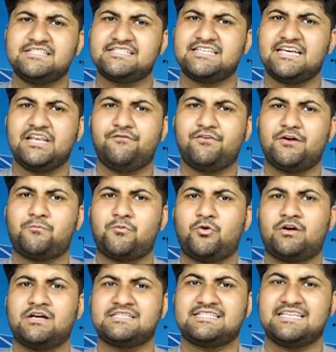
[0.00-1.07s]
significant
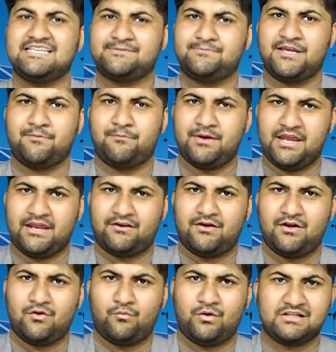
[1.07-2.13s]
progress is being made.
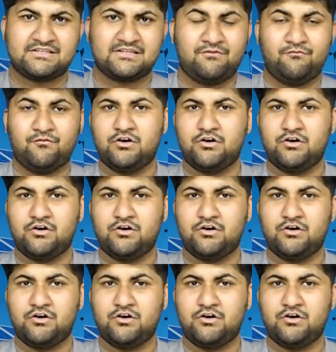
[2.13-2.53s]
While some